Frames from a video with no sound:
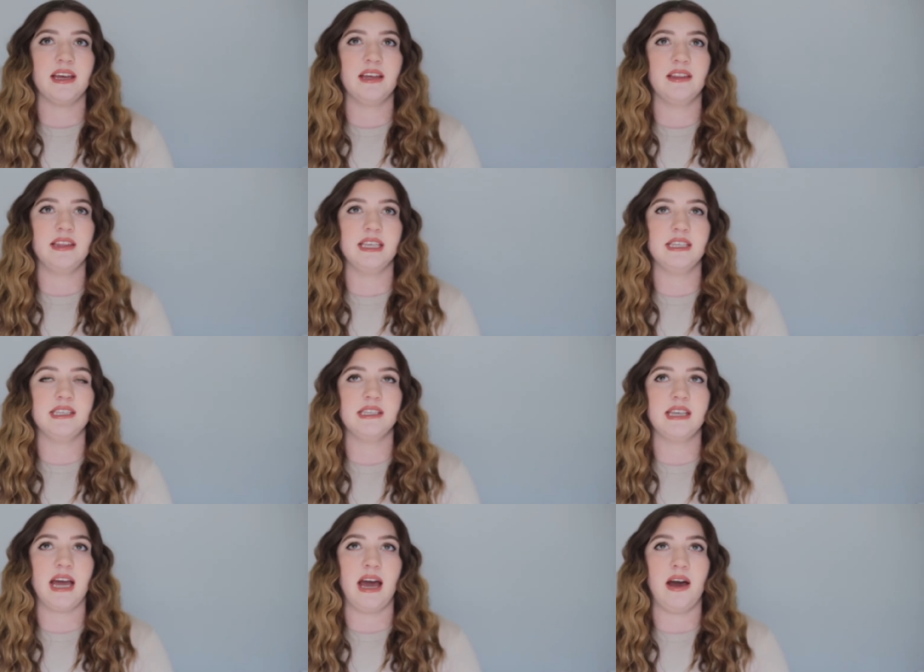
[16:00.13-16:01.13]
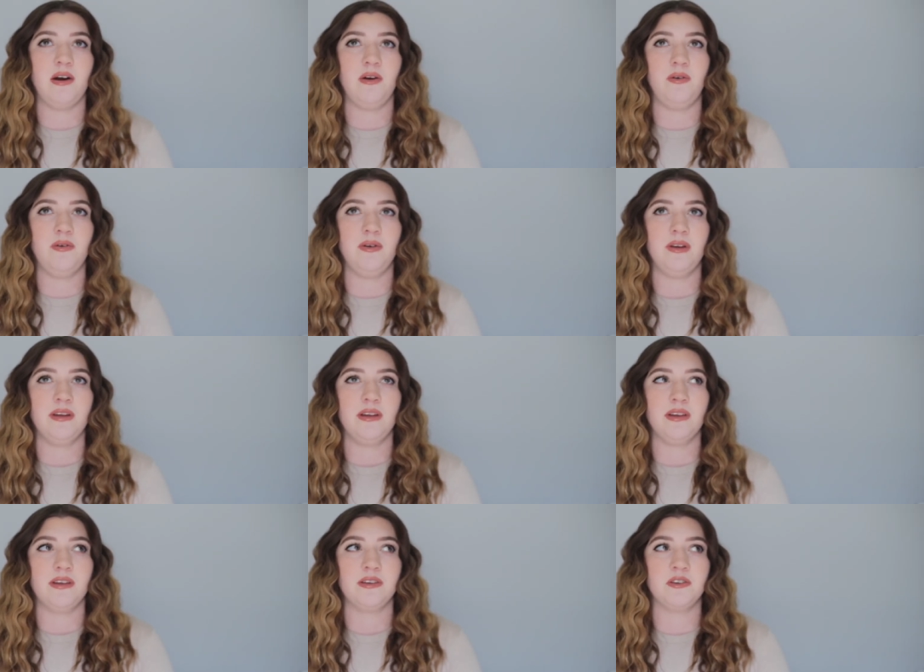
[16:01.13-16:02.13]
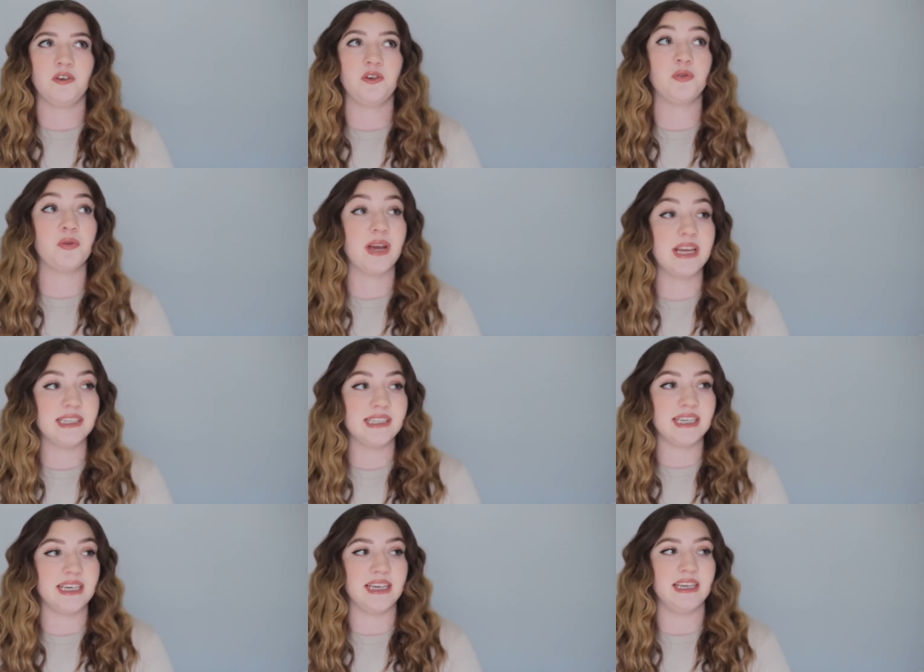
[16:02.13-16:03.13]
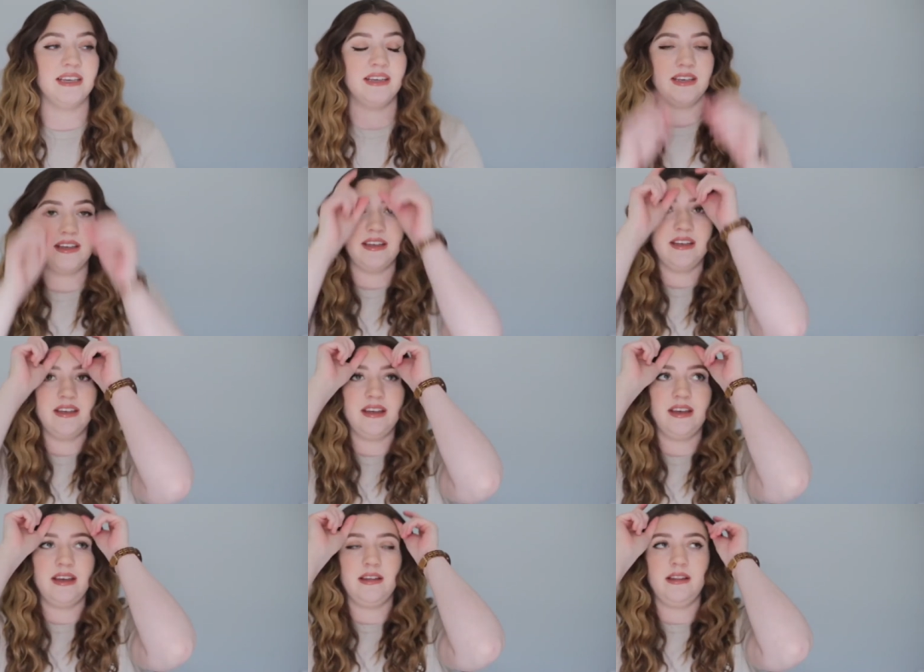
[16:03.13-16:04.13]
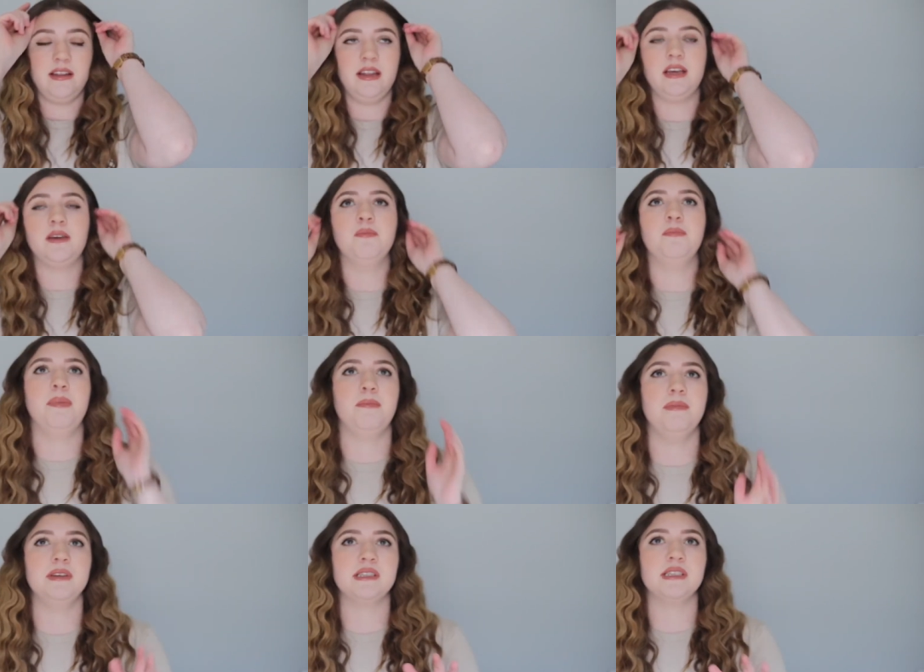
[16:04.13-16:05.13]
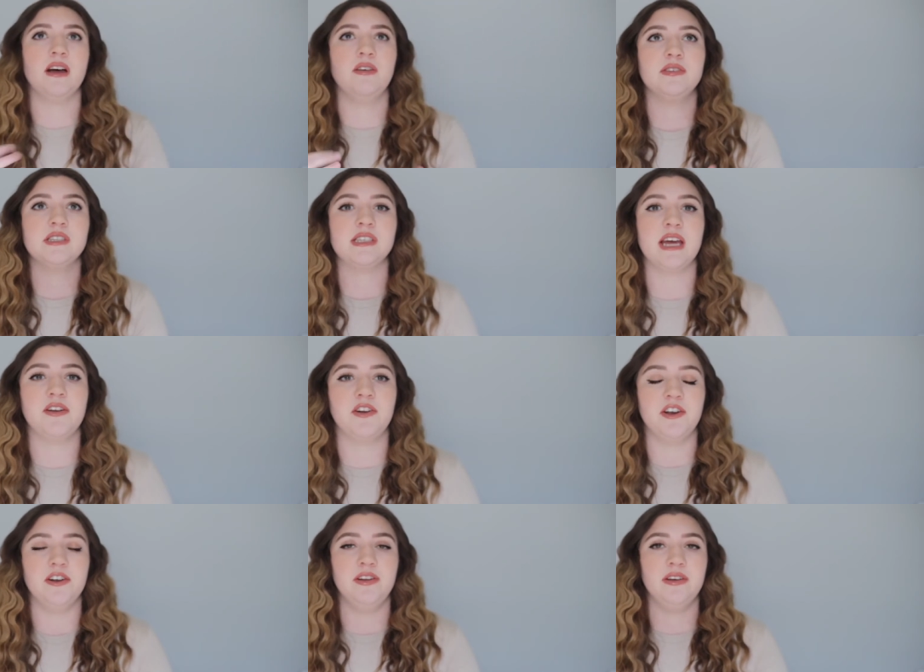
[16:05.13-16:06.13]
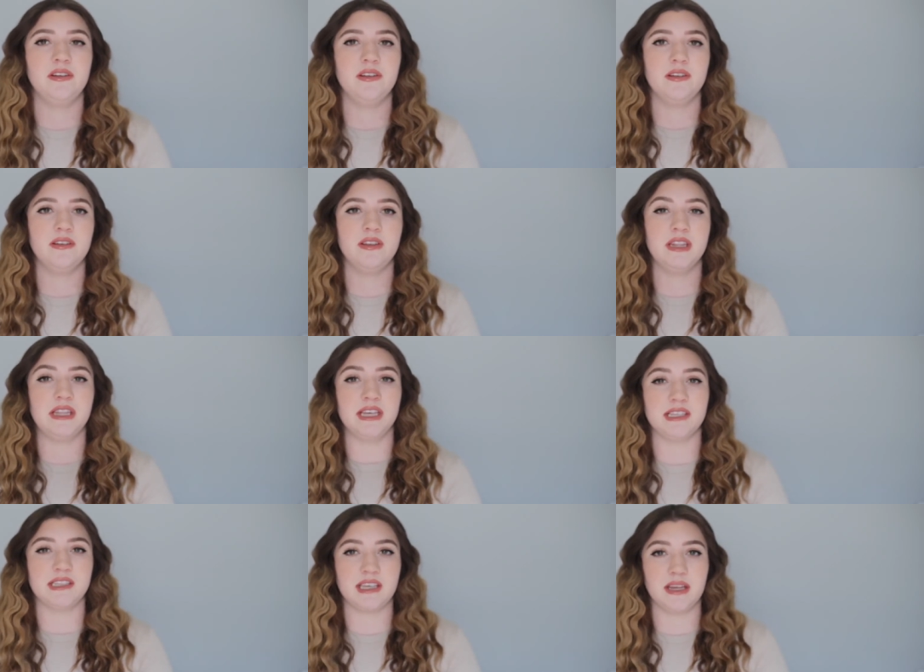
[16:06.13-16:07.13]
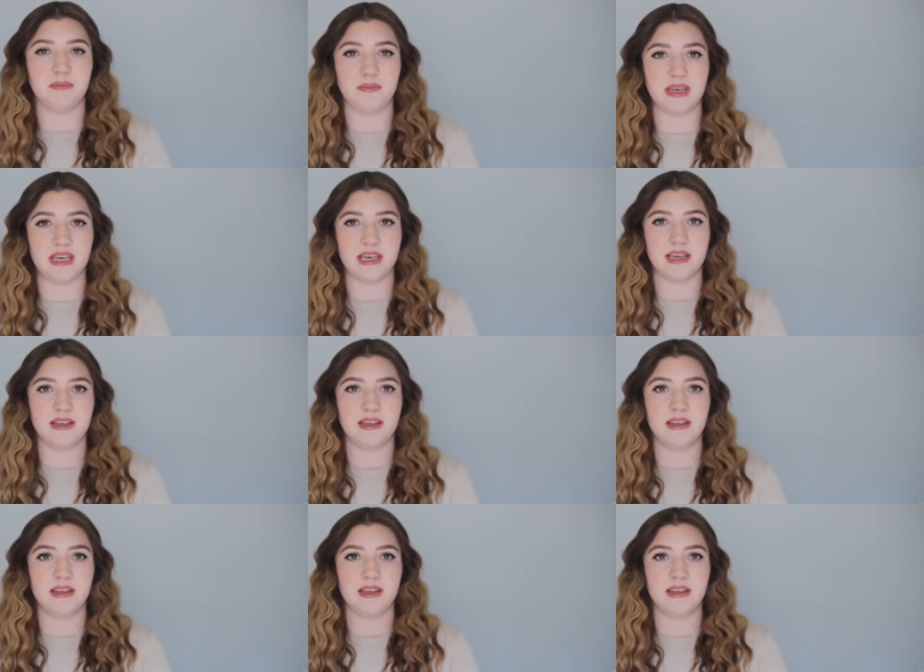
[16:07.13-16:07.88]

this is how crazy, like, self-centered this can be.